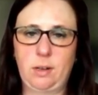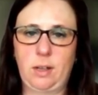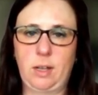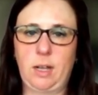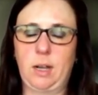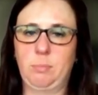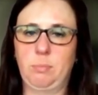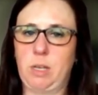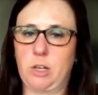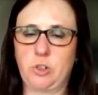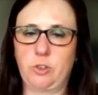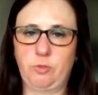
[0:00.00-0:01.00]

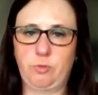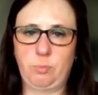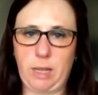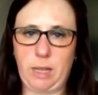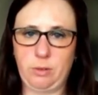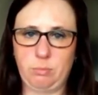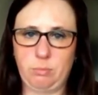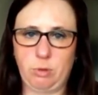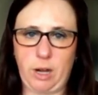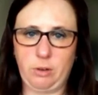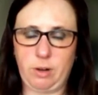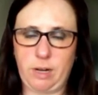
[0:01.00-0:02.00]
gush of bright
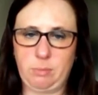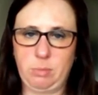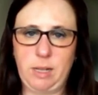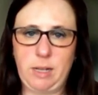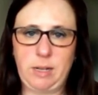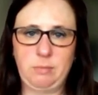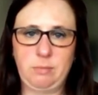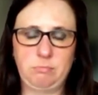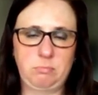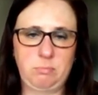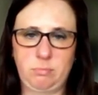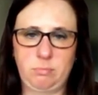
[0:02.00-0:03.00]
red blood,
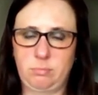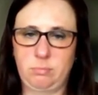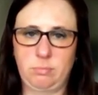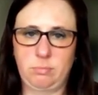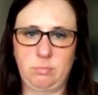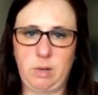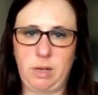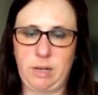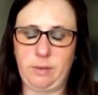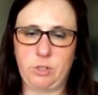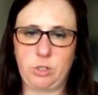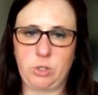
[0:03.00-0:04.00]

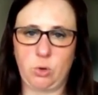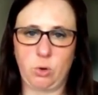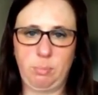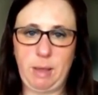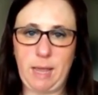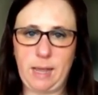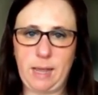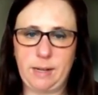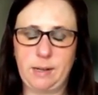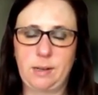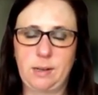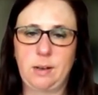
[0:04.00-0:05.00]
enough to soak a pad.